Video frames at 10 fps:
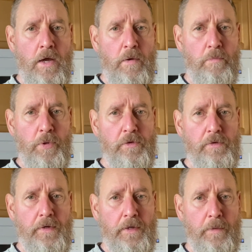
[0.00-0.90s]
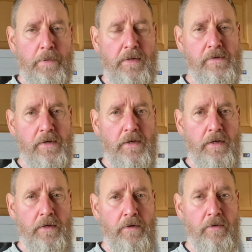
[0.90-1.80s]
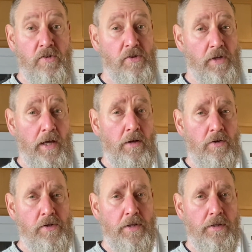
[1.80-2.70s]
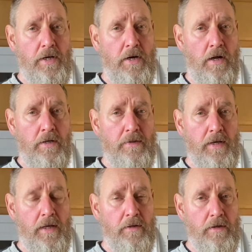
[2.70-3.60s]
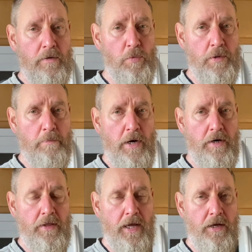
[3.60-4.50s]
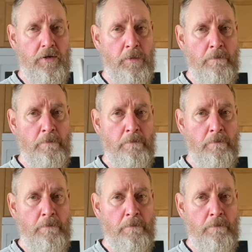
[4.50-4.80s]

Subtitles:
put the pins in the scales, I think they call it, the wooden part of the handle.